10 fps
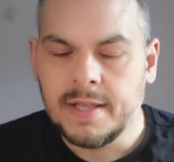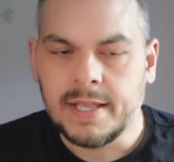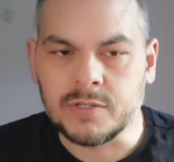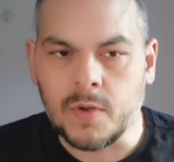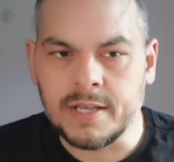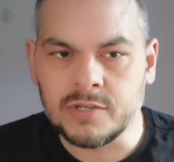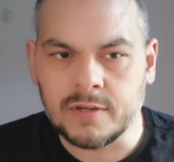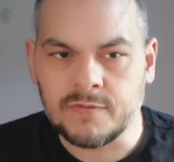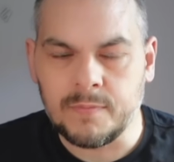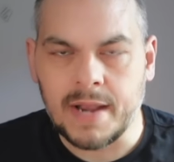He's got interest
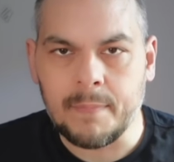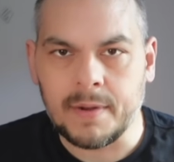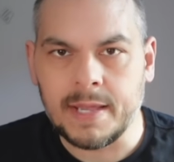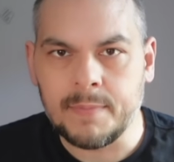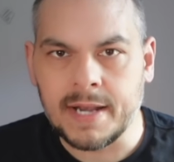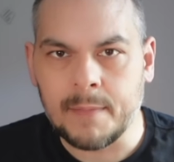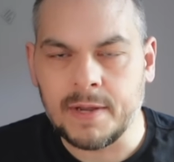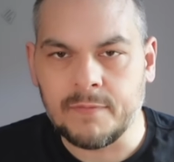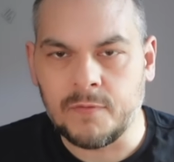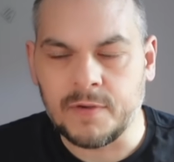from Napoli, but Napoli
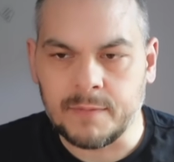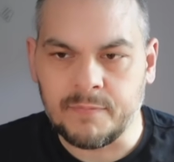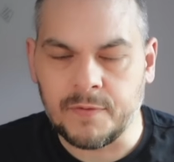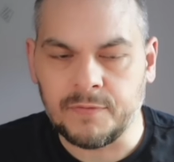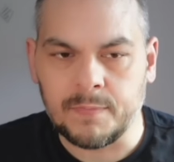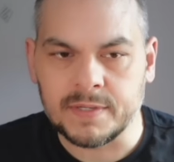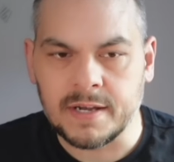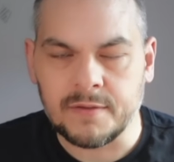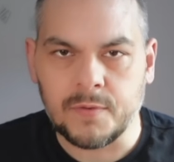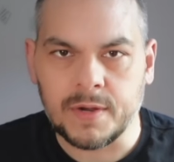have offered him 50%
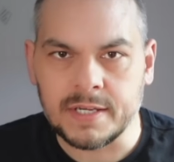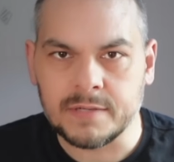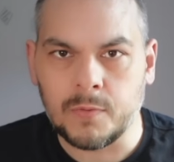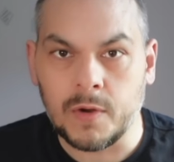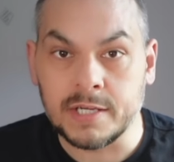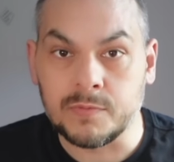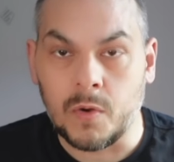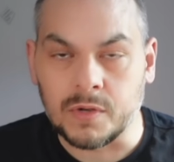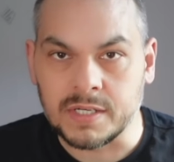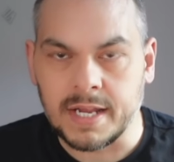of what he's
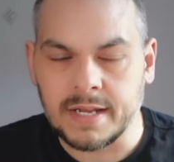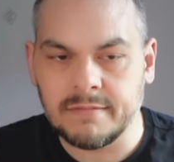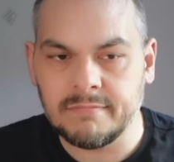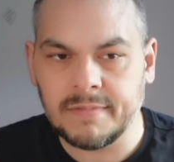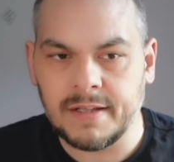wanting.